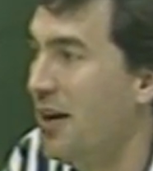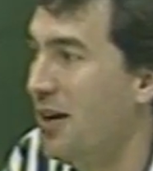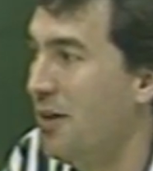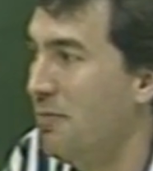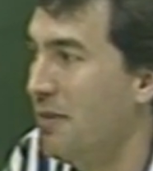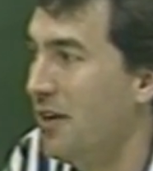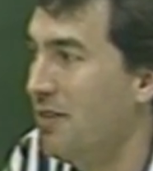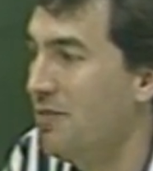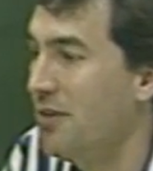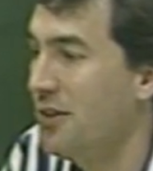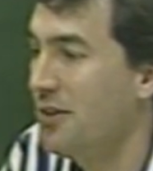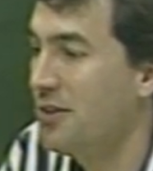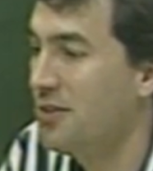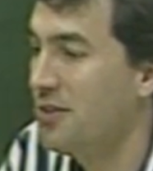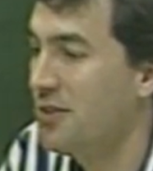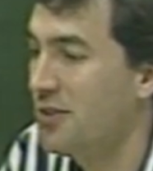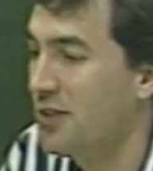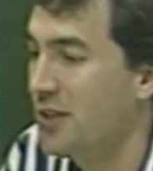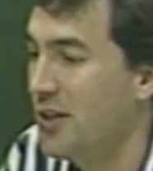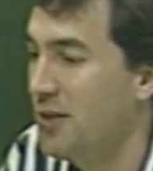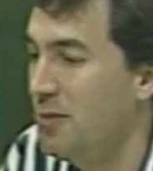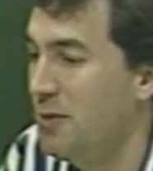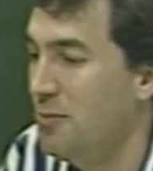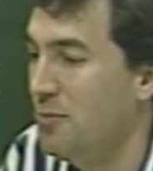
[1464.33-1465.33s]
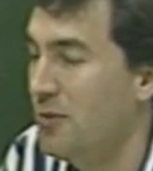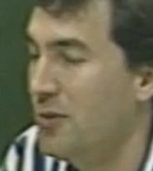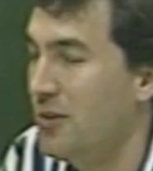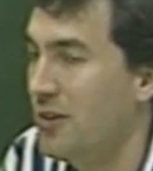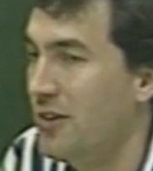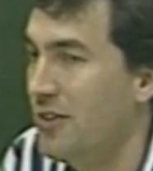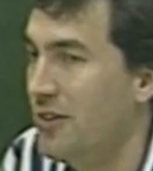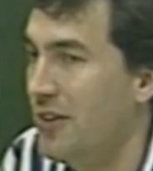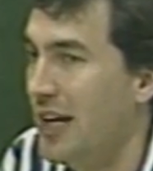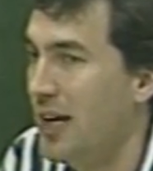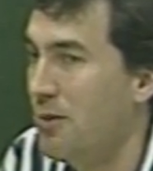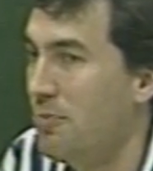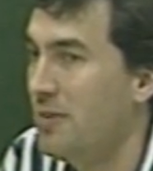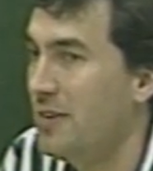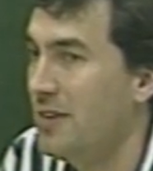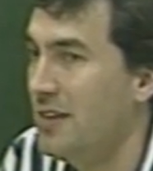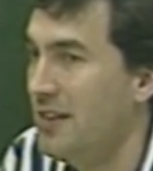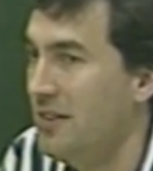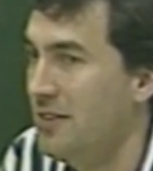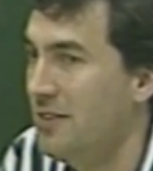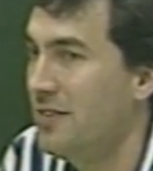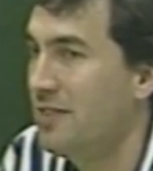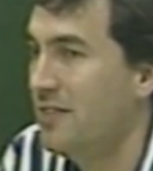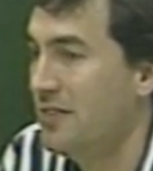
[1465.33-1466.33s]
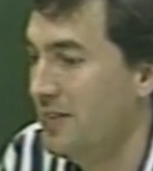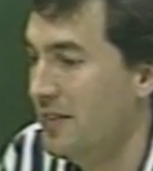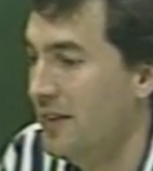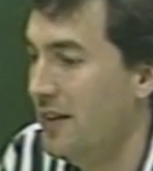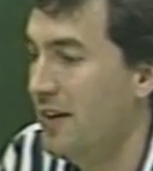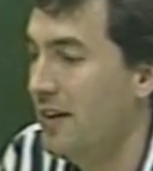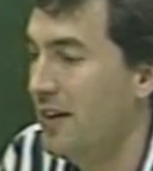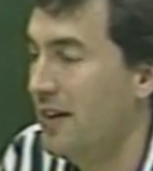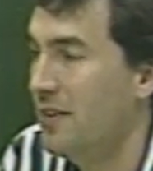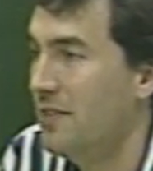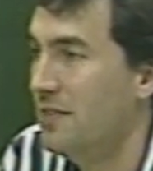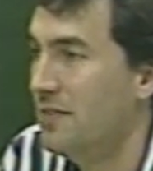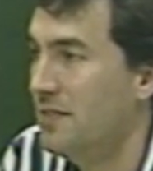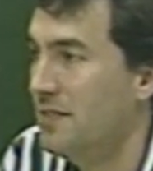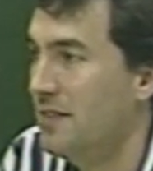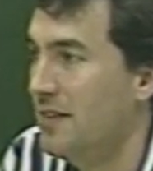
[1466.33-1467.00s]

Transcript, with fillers: Um, my focus is going to be more on Japanese uh,